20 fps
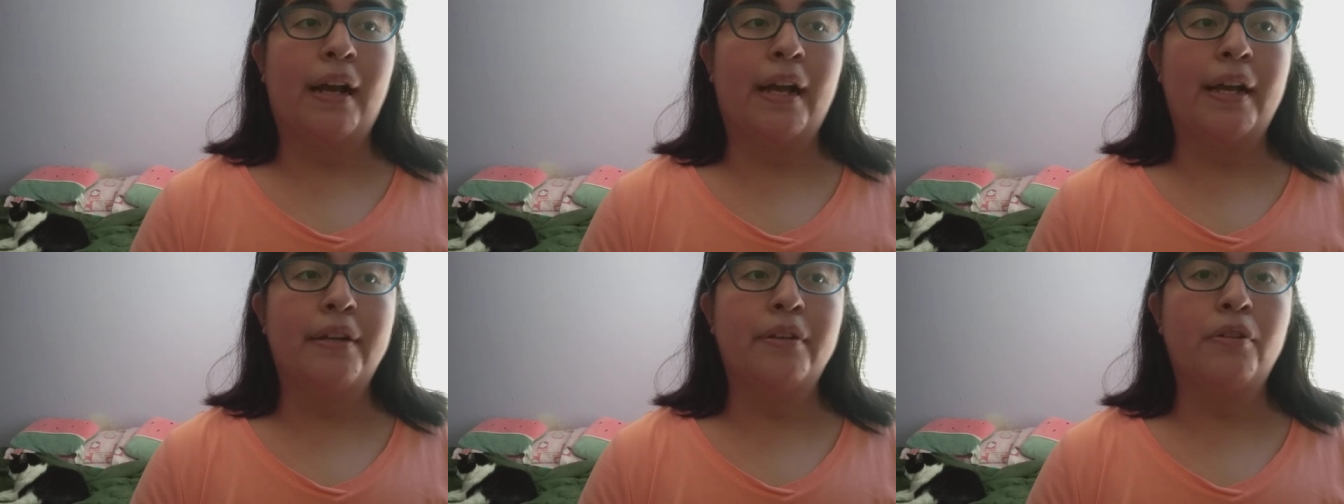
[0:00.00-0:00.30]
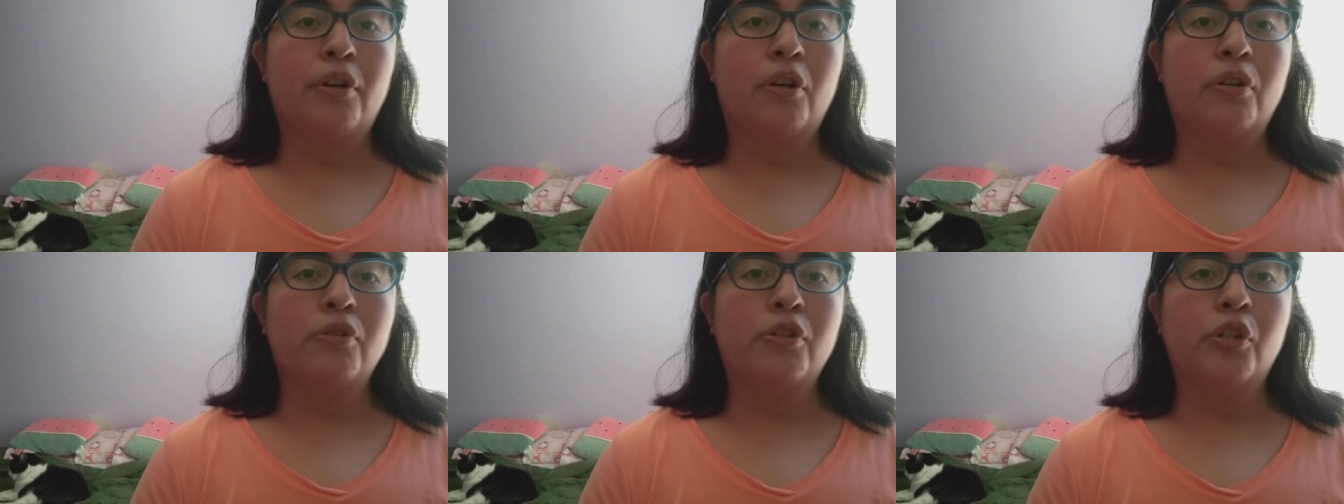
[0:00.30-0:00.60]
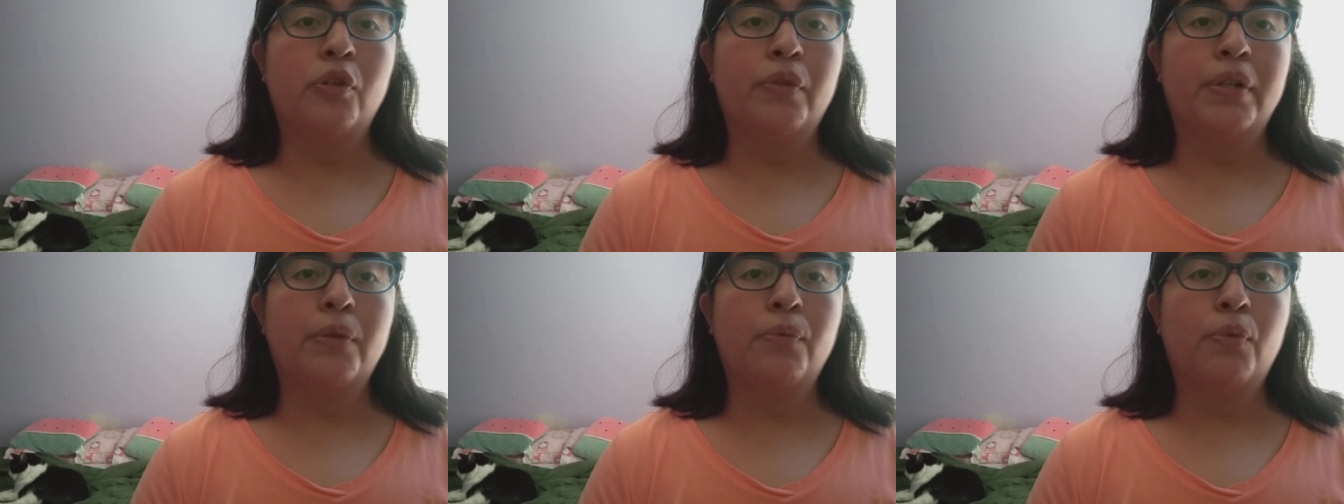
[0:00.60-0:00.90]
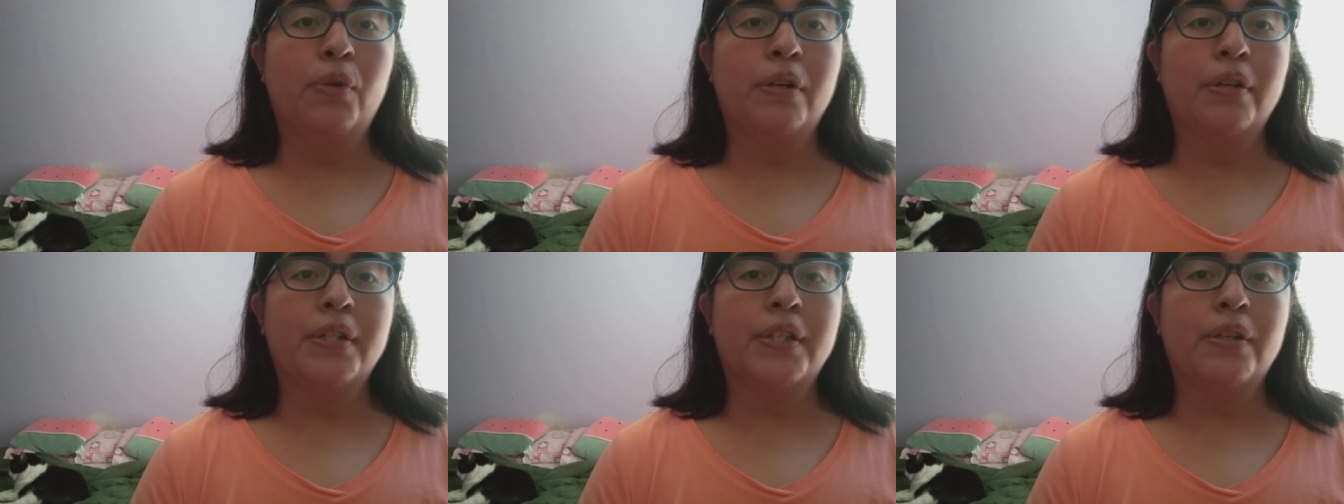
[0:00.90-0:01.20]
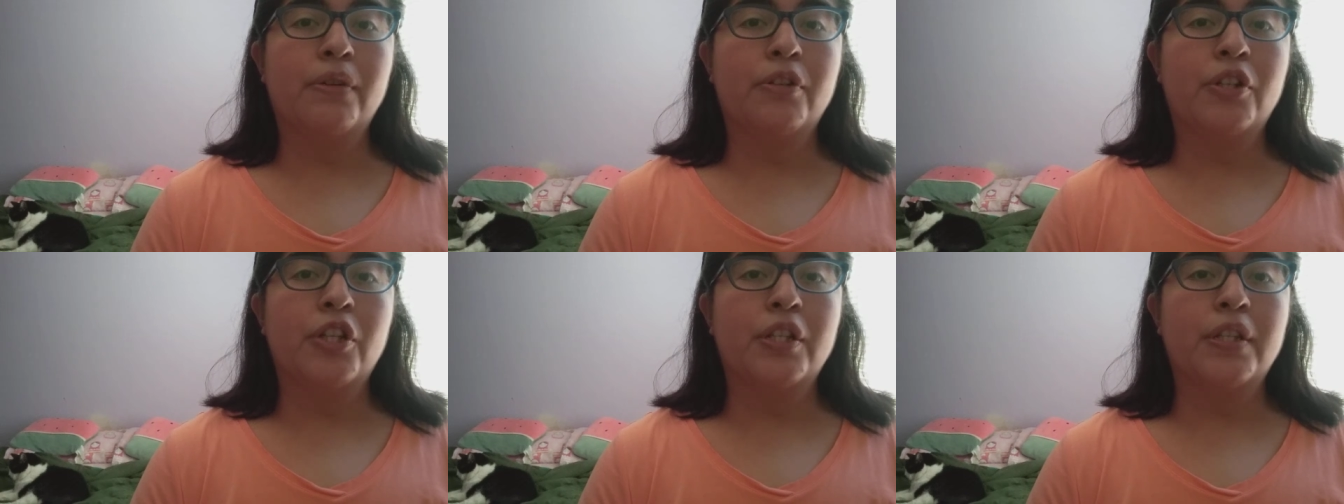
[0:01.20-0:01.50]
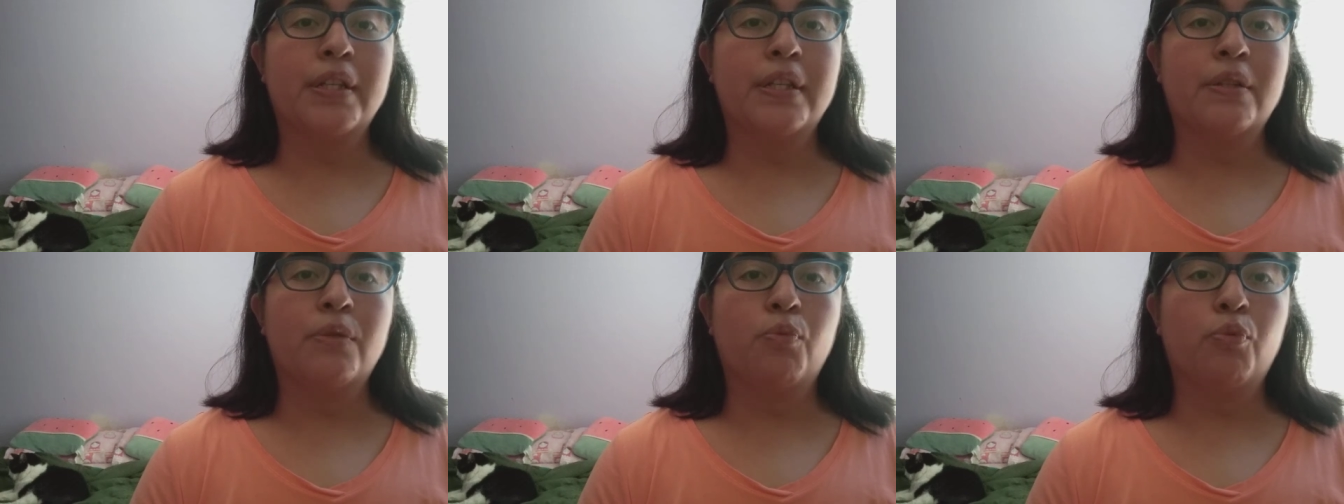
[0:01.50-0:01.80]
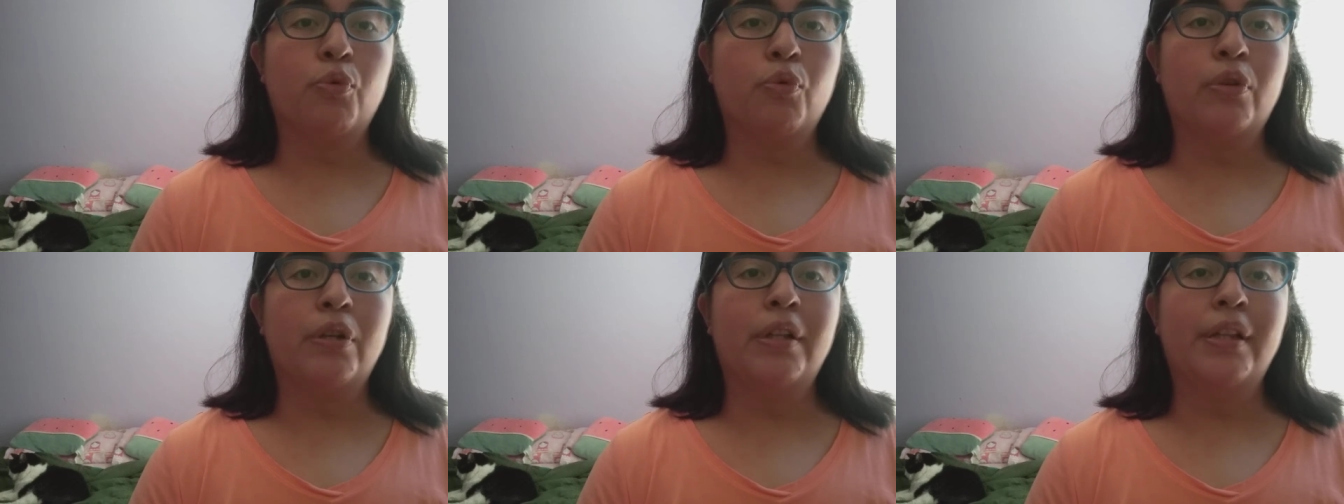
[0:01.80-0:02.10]
I know doing word searches is
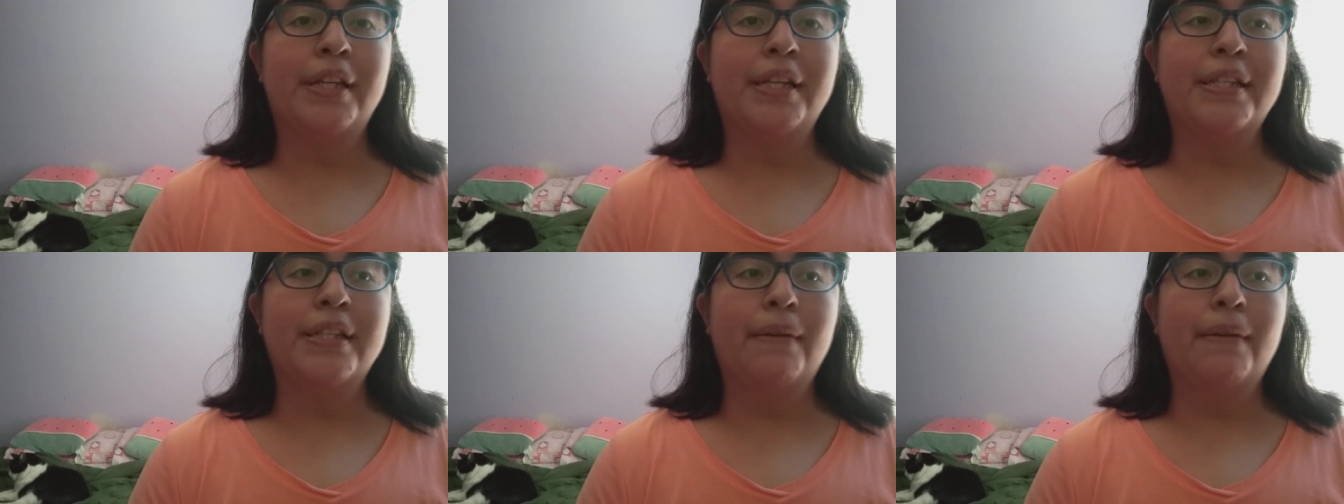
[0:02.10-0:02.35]
really